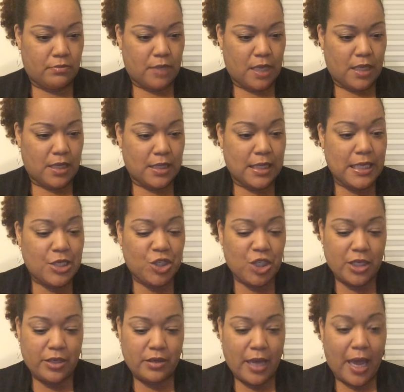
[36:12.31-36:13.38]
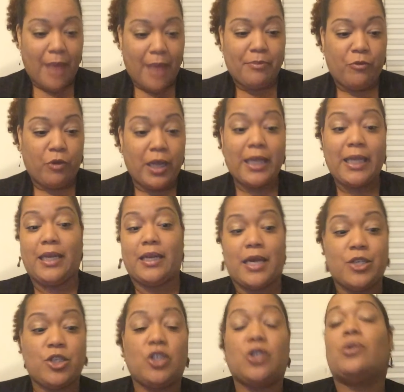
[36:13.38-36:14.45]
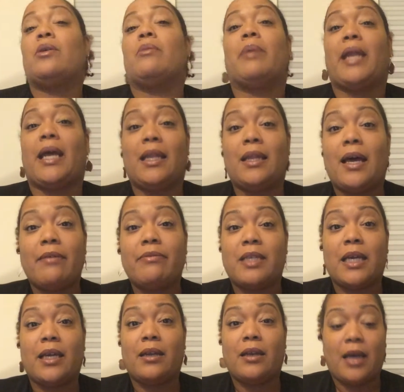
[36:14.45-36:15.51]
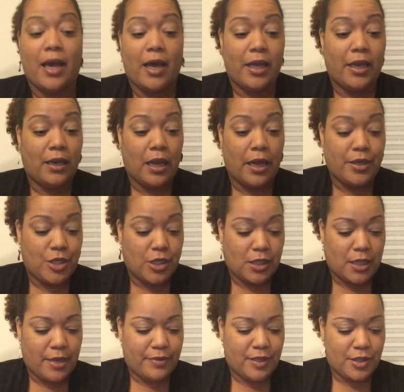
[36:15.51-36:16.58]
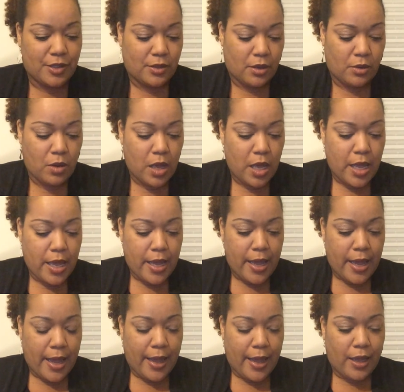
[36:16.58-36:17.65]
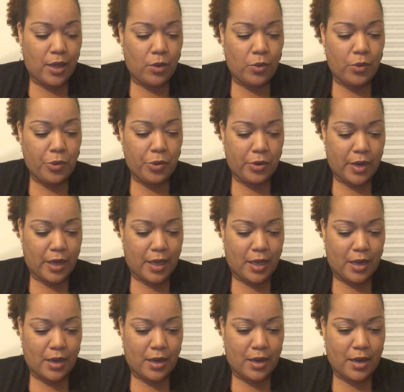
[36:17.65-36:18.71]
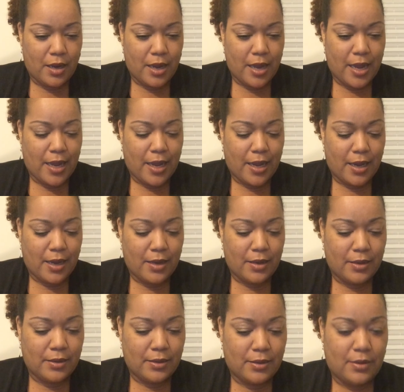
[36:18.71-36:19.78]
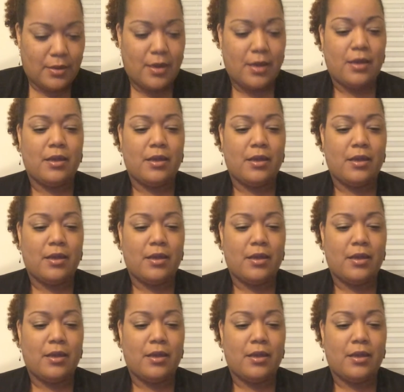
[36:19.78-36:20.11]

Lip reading: Indonesian. I'm really not sure, but I loved it. I just loved it. So I ordered it, and